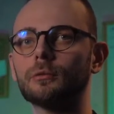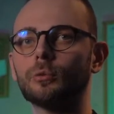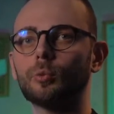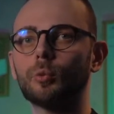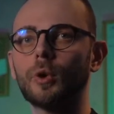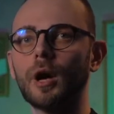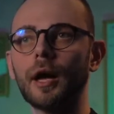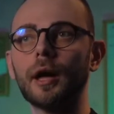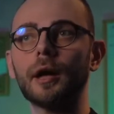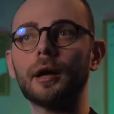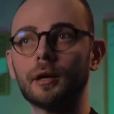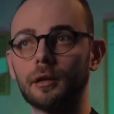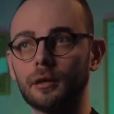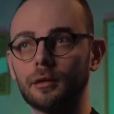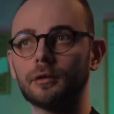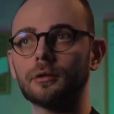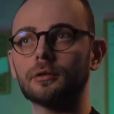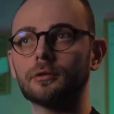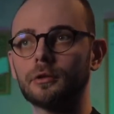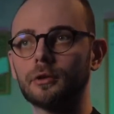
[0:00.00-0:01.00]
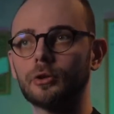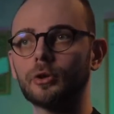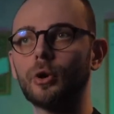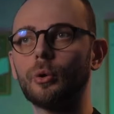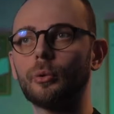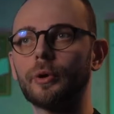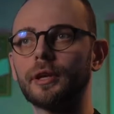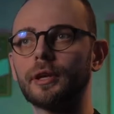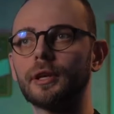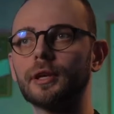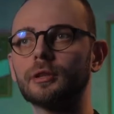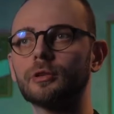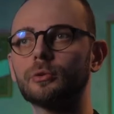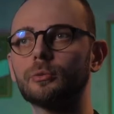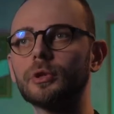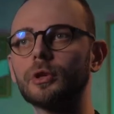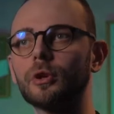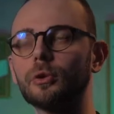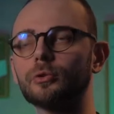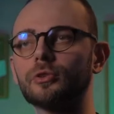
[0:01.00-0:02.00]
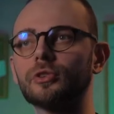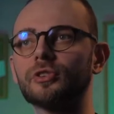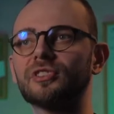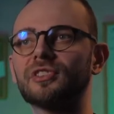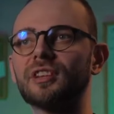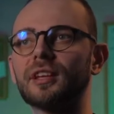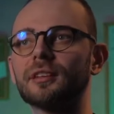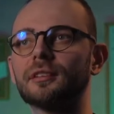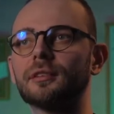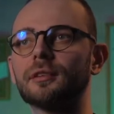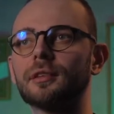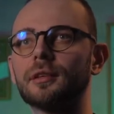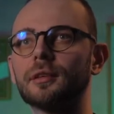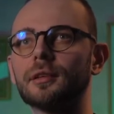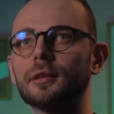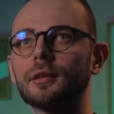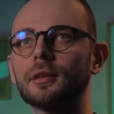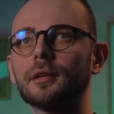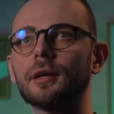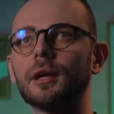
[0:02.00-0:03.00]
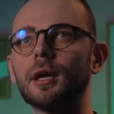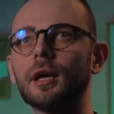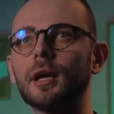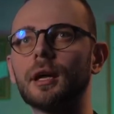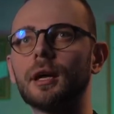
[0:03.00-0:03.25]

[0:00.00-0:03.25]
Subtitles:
while growing it, we noticed that the